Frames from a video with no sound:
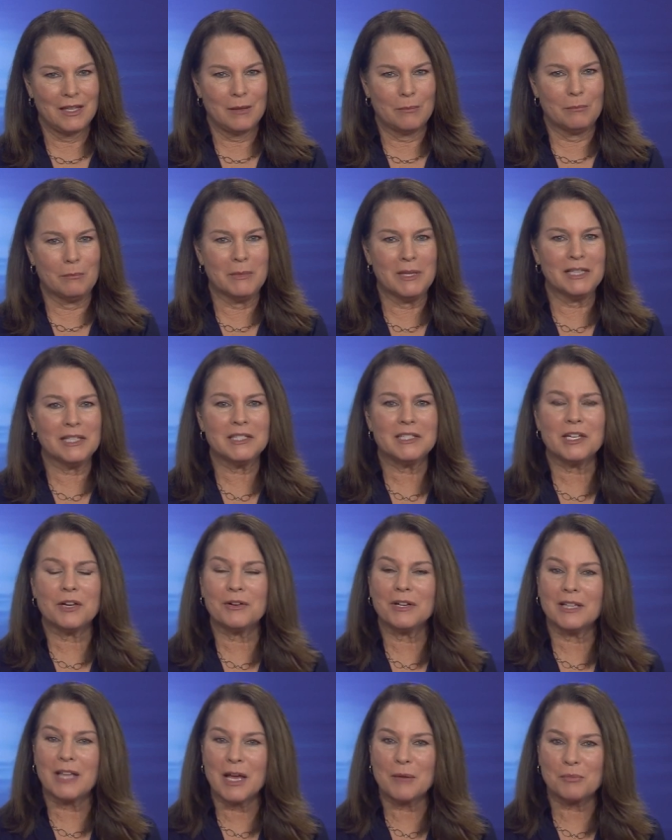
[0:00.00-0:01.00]

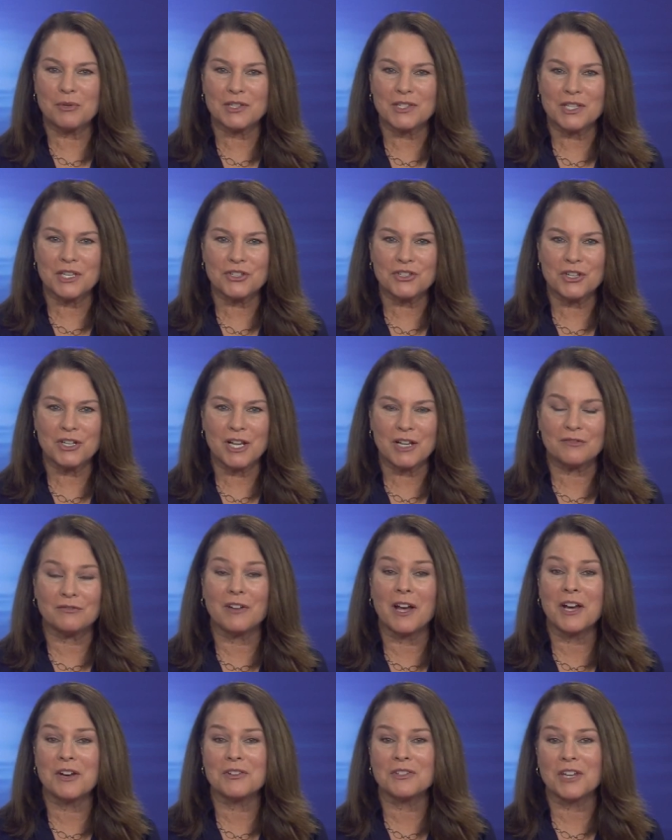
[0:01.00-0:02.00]
military-like precision at
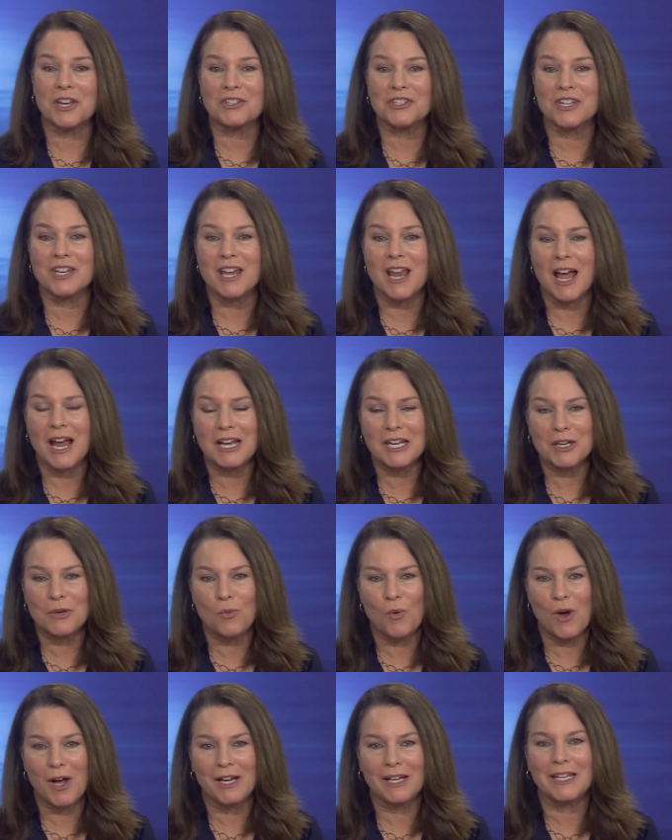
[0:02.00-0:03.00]
Fire Station
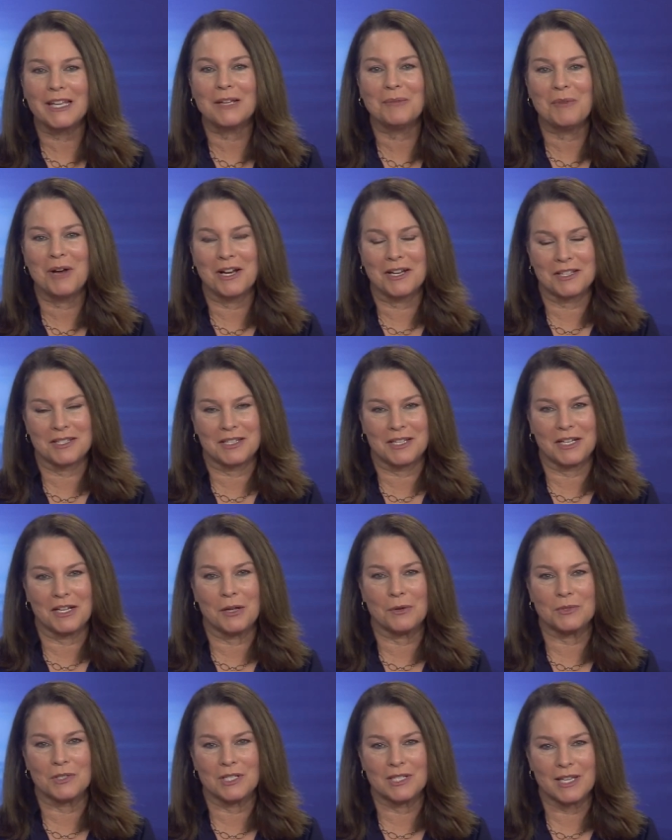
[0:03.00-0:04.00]
91 in
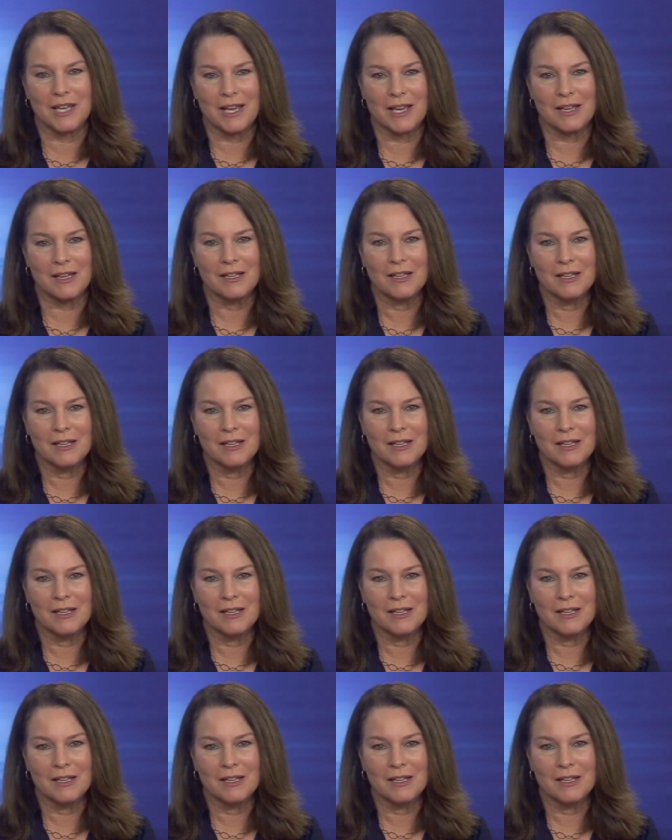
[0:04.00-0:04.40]
Montecito today.